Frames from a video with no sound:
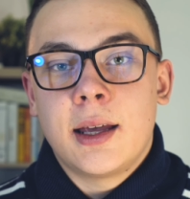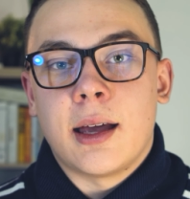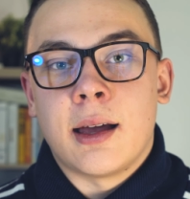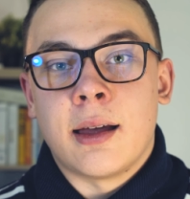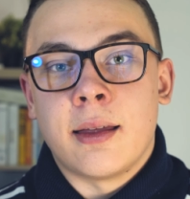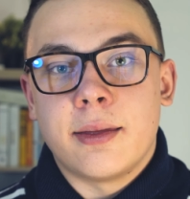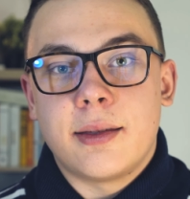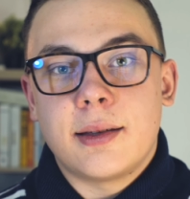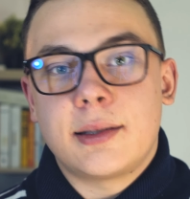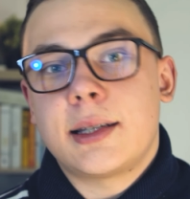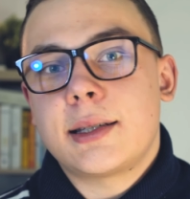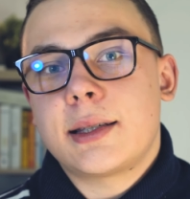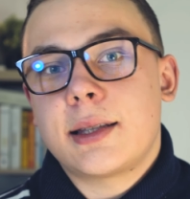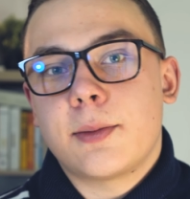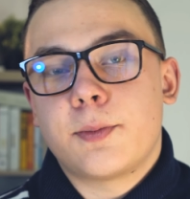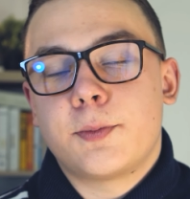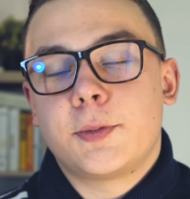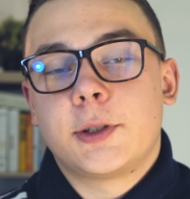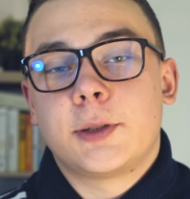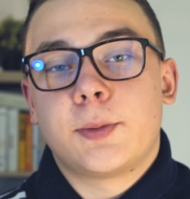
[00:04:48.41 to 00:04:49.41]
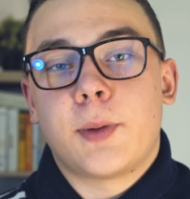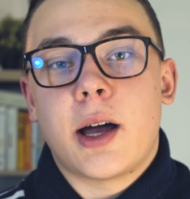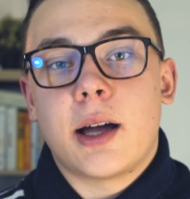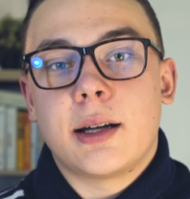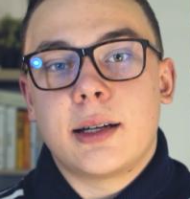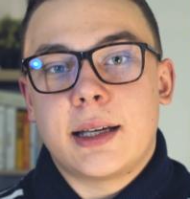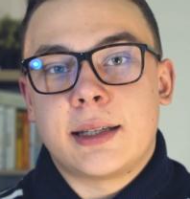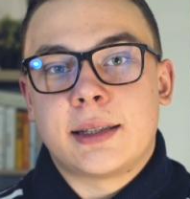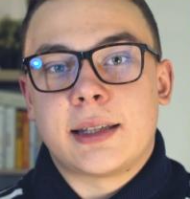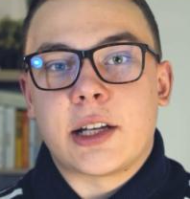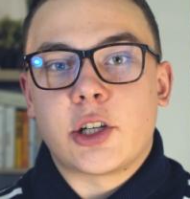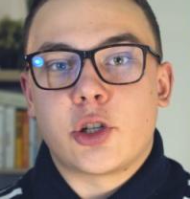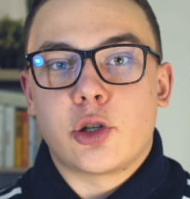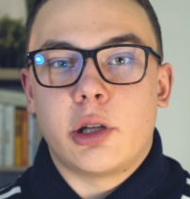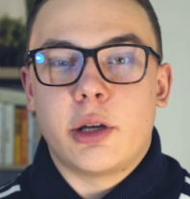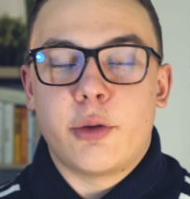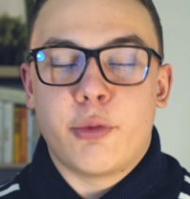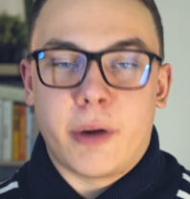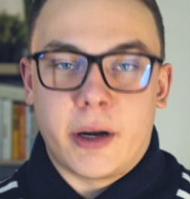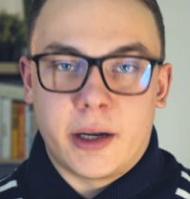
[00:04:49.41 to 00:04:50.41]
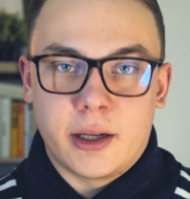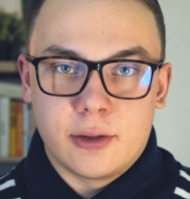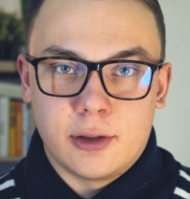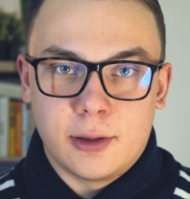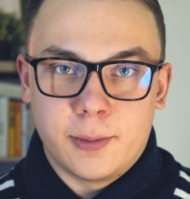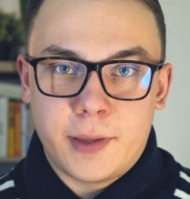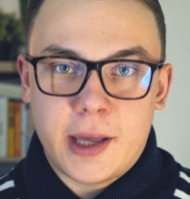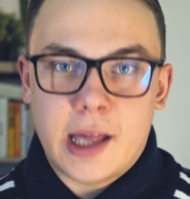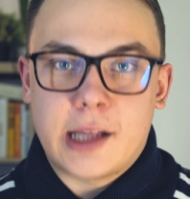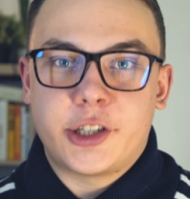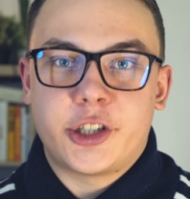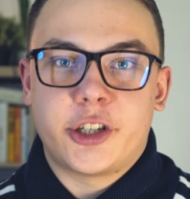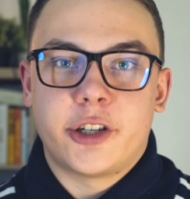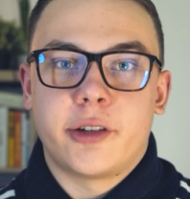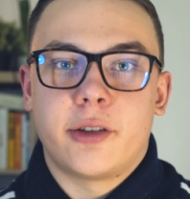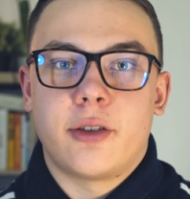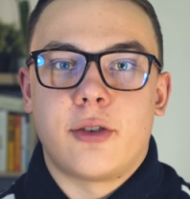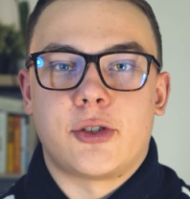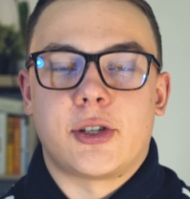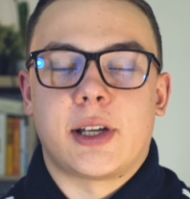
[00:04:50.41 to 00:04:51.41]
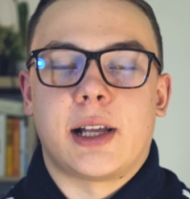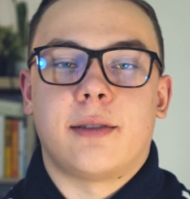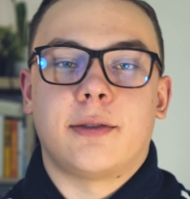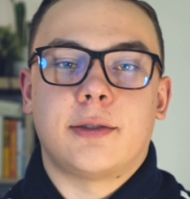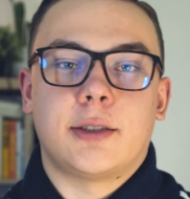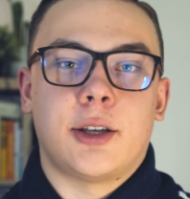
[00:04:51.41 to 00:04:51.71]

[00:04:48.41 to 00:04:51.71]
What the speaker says: And this is the spot essentially where you'll pitch yourself.